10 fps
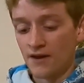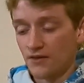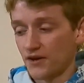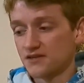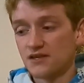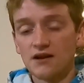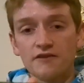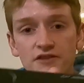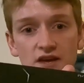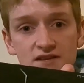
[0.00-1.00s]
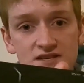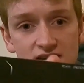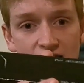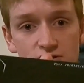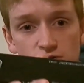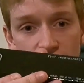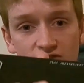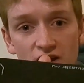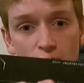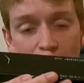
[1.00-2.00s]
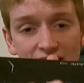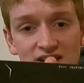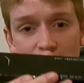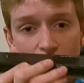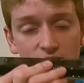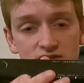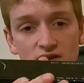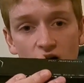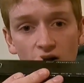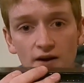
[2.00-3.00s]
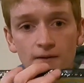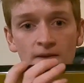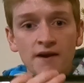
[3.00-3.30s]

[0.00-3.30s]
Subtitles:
Like I said, I have the ATK Trofeo binding mounted on it.